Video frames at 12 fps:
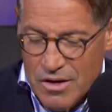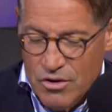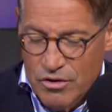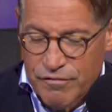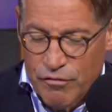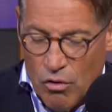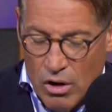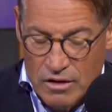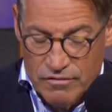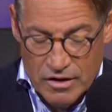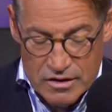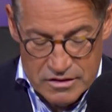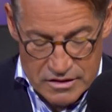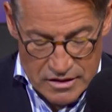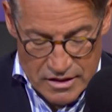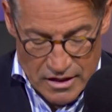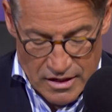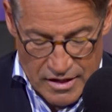good for all of
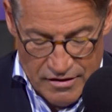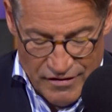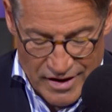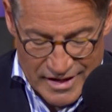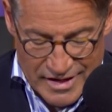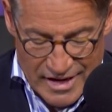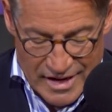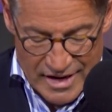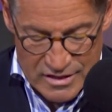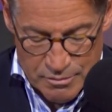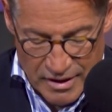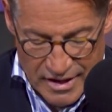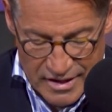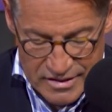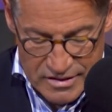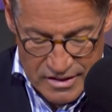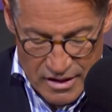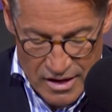us if I could get as my
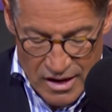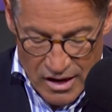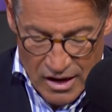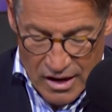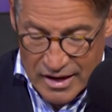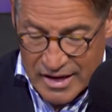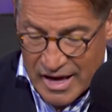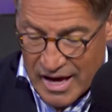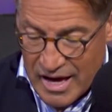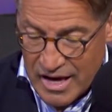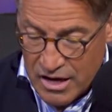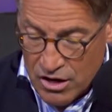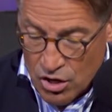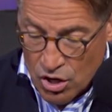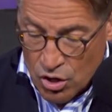guest Kay